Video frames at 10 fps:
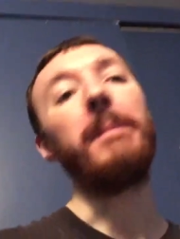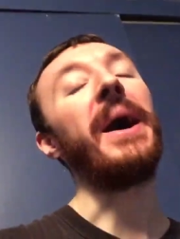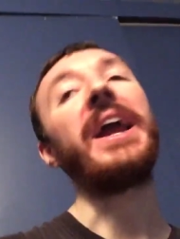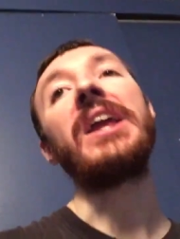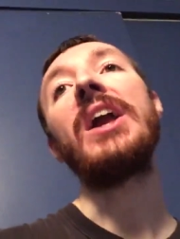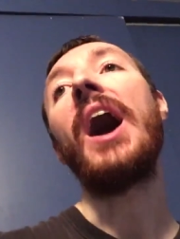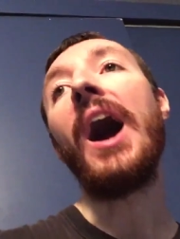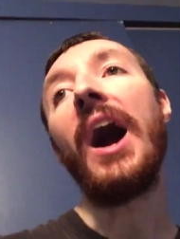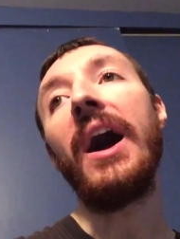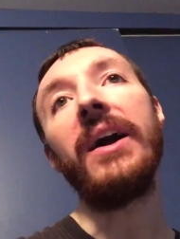by
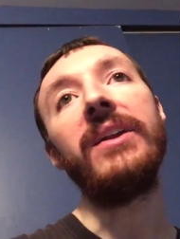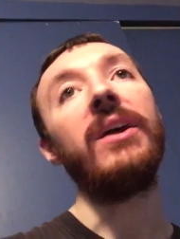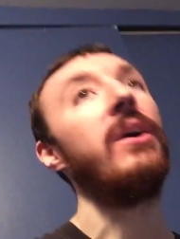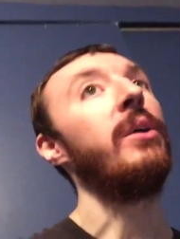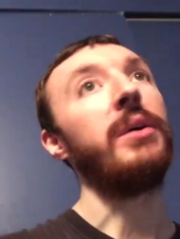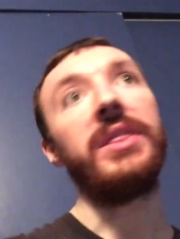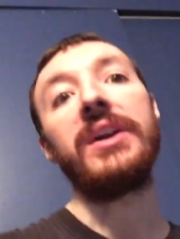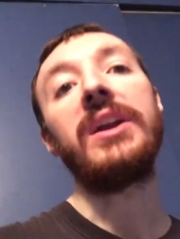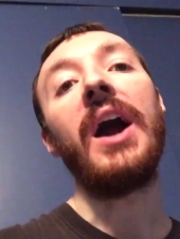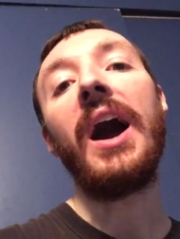God or the
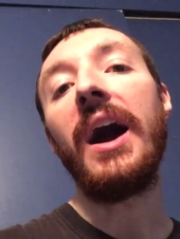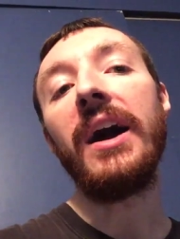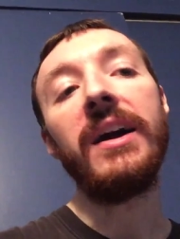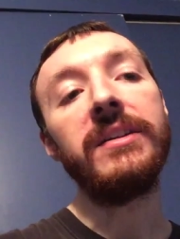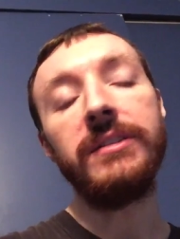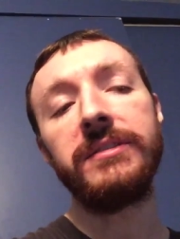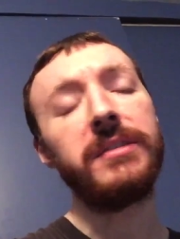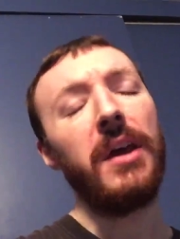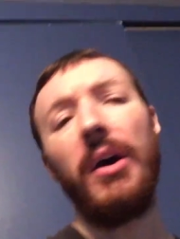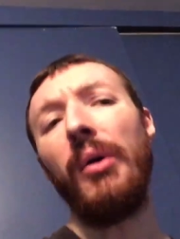
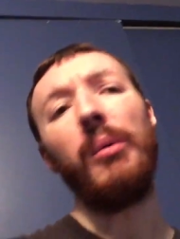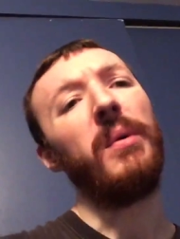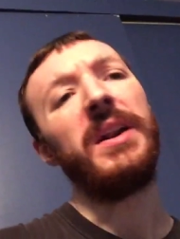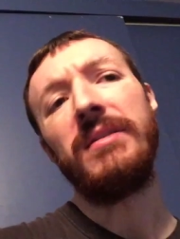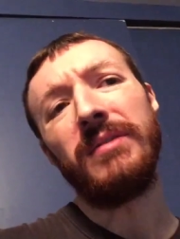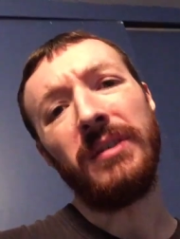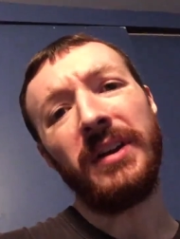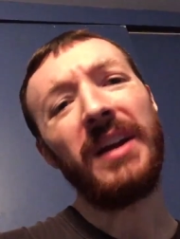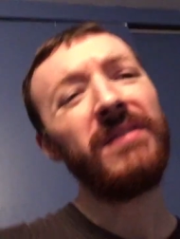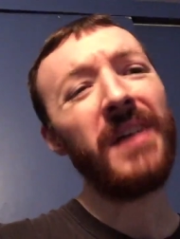gods or whatever.
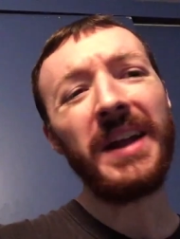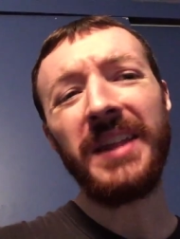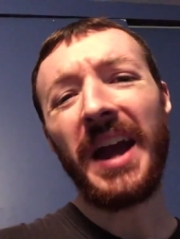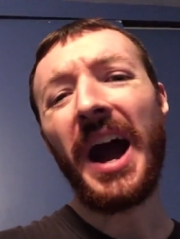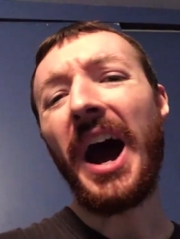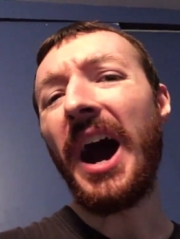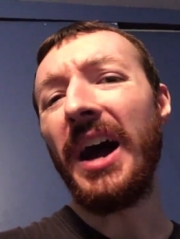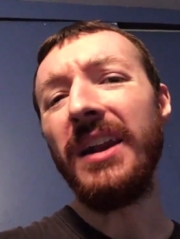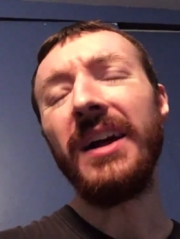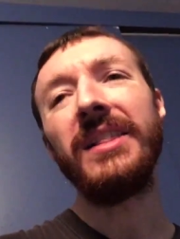And I find that
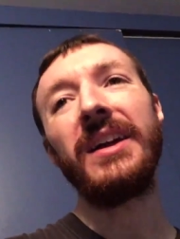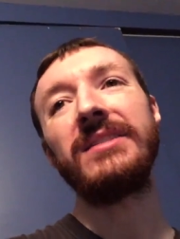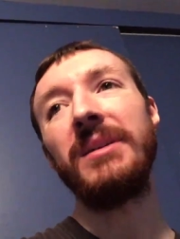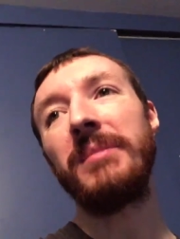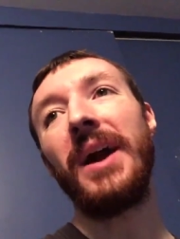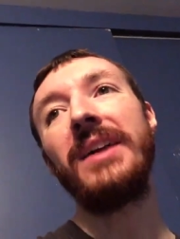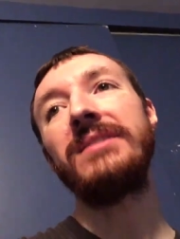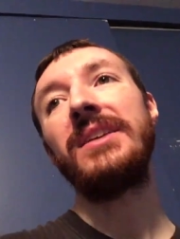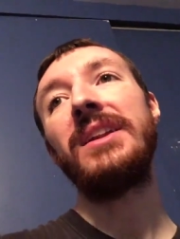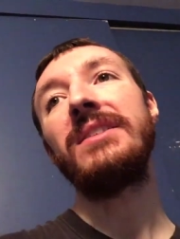odd. Like some guy
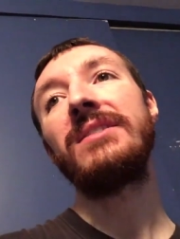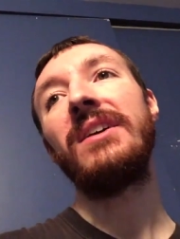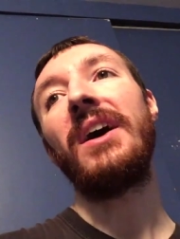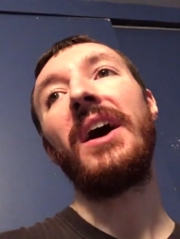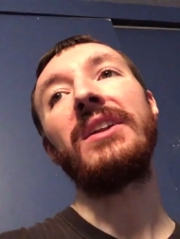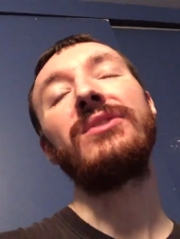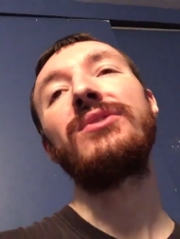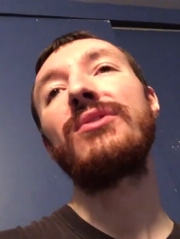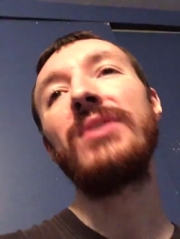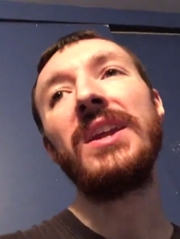said he saw on a
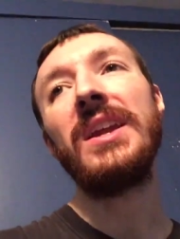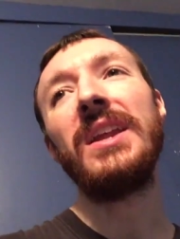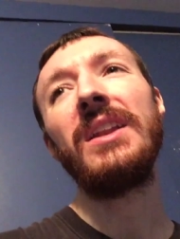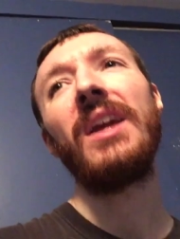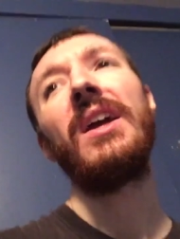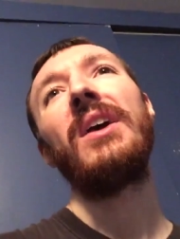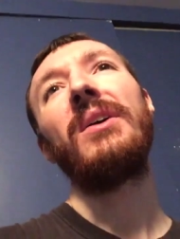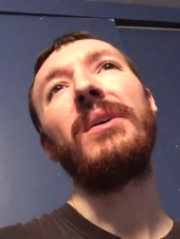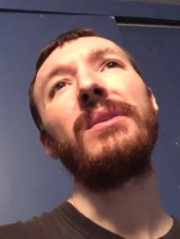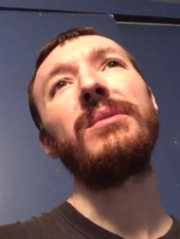screen,
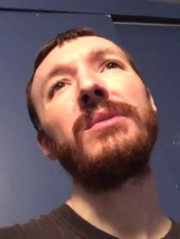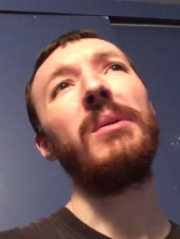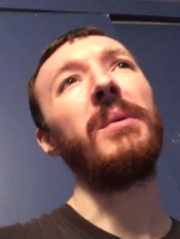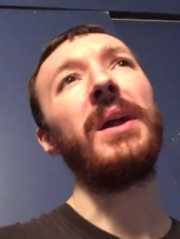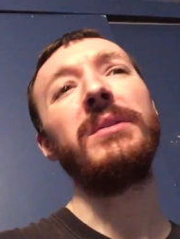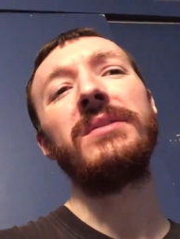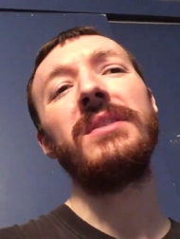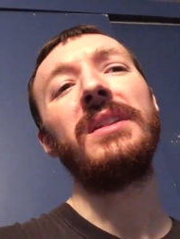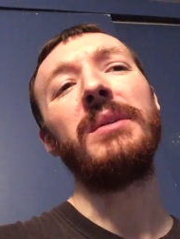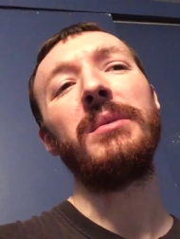or someone else
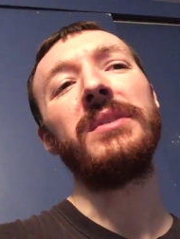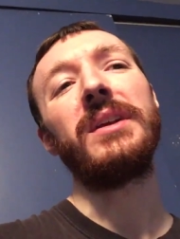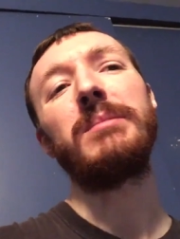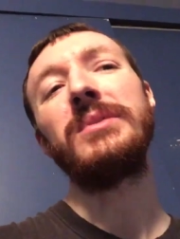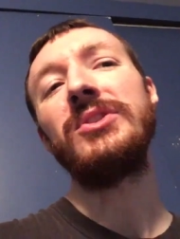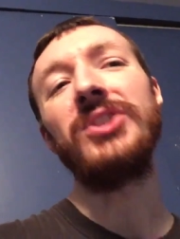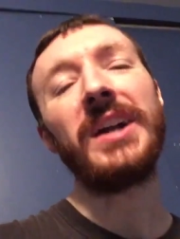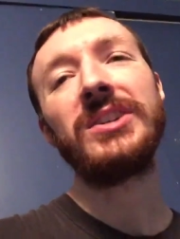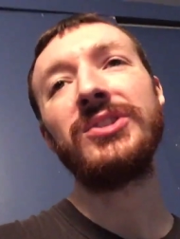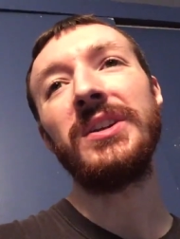said it was like a
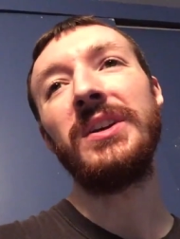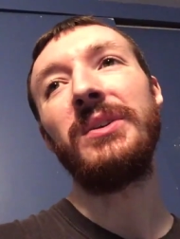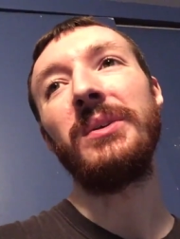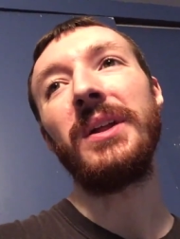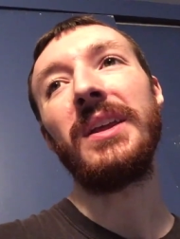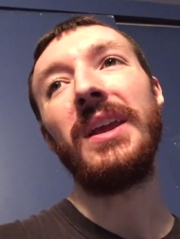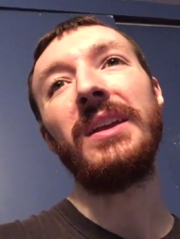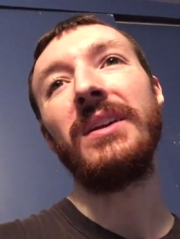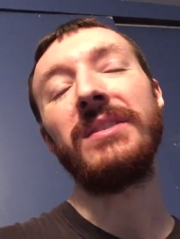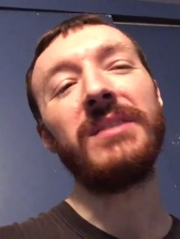projection or like
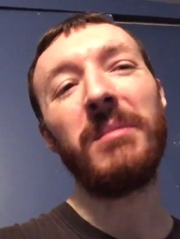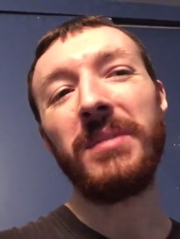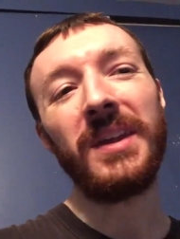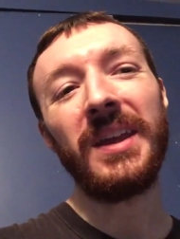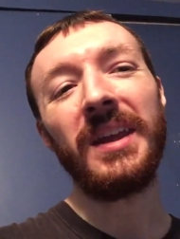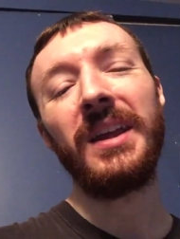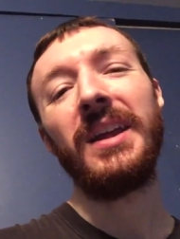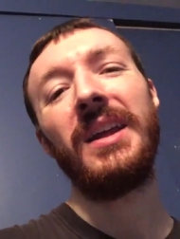in a something.